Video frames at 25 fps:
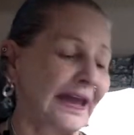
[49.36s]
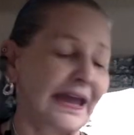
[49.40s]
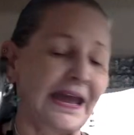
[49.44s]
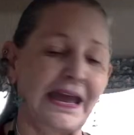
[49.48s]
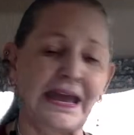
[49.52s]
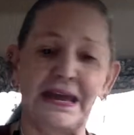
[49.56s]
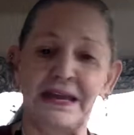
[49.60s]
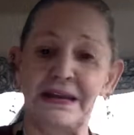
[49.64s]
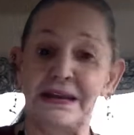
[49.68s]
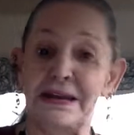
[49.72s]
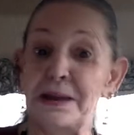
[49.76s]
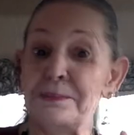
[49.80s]

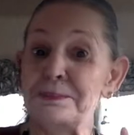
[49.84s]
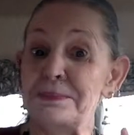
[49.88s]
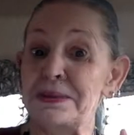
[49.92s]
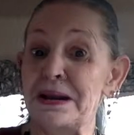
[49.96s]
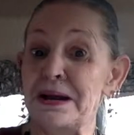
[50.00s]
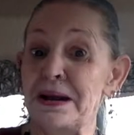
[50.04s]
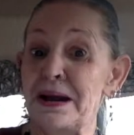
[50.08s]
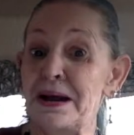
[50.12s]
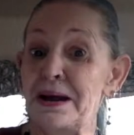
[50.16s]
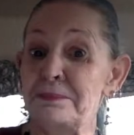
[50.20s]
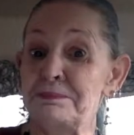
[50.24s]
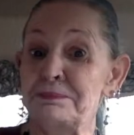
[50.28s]
and I'm going
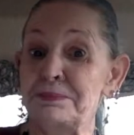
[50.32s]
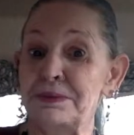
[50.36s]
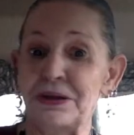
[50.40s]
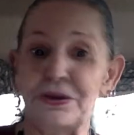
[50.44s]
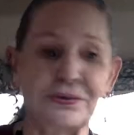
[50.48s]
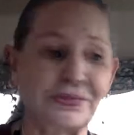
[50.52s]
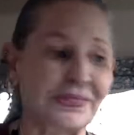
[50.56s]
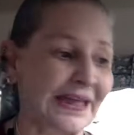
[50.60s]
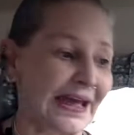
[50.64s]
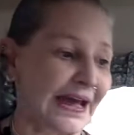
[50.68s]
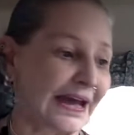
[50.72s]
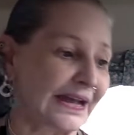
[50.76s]
to
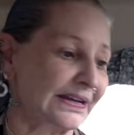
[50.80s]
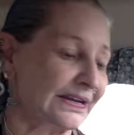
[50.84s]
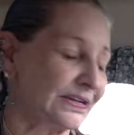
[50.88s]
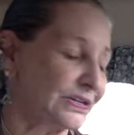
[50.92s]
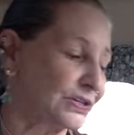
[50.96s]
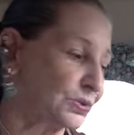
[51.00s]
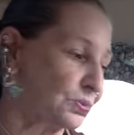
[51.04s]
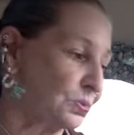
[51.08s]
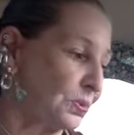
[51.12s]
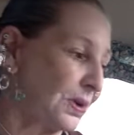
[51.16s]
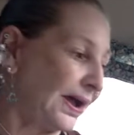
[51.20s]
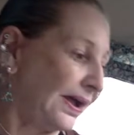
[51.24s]
upload that
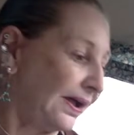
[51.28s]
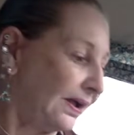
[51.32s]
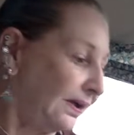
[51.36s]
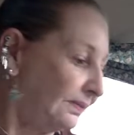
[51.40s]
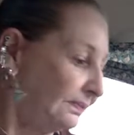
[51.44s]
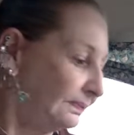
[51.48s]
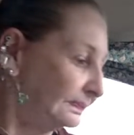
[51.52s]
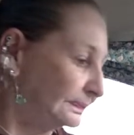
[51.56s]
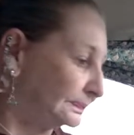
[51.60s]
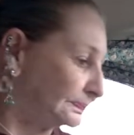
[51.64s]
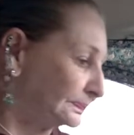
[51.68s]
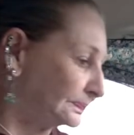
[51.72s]
as well.
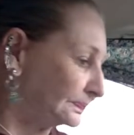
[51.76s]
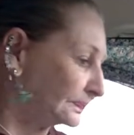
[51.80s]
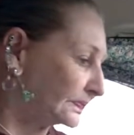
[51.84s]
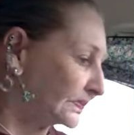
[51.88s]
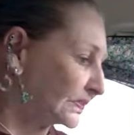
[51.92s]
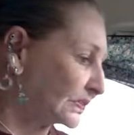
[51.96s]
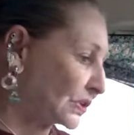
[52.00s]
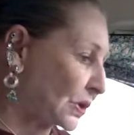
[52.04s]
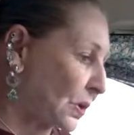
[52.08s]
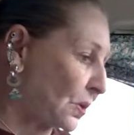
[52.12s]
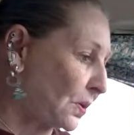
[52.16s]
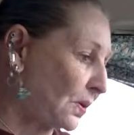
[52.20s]

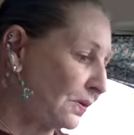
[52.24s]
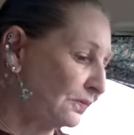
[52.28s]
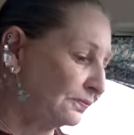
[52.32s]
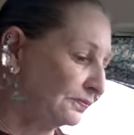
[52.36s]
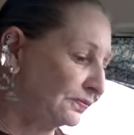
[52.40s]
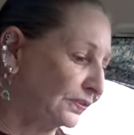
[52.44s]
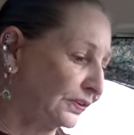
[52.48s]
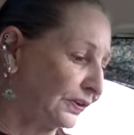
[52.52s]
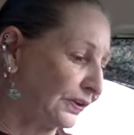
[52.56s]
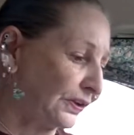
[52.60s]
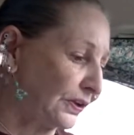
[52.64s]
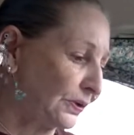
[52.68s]
So
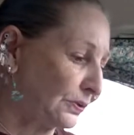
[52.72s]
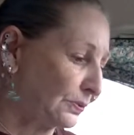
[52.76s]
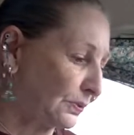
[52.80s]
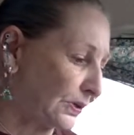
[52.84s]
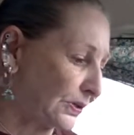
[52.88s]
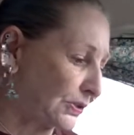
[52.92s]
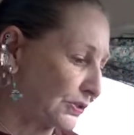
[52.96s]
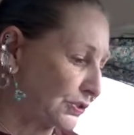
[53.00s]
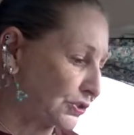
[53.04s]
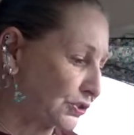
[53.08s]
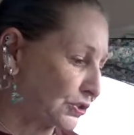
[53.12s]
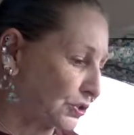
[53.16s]
hopefully you
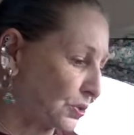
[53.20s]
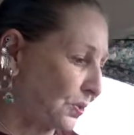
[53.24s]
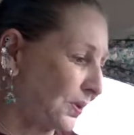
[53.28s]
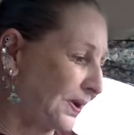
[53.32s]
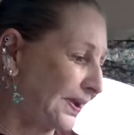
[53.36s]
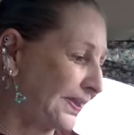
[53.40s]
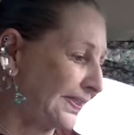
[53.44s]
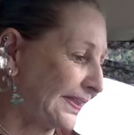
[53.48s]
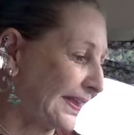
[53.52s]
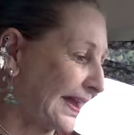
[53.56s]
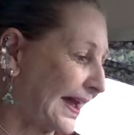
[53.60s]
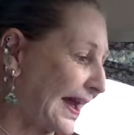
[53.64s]

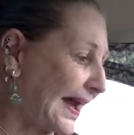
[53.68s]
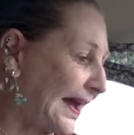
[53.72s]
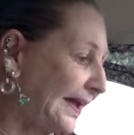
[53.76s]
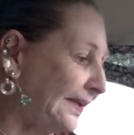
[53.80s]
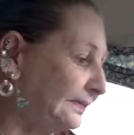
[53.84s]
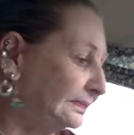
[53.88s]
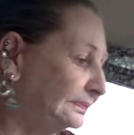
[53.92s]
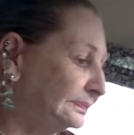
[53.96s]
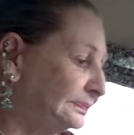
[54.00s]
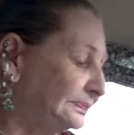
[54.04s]
enjoy that.